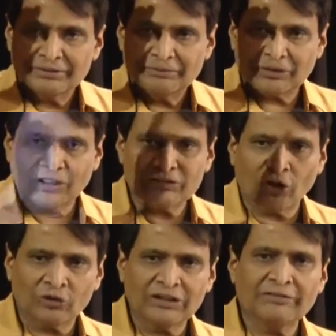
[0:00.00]
Because
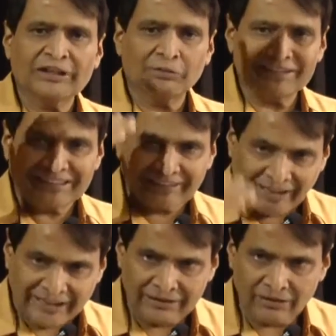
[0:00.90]
not only we reverse the
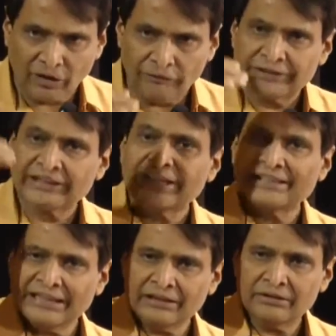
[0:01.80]
trend of
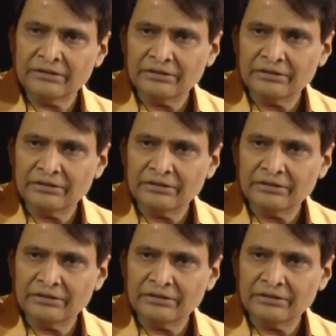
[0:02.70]
increasing,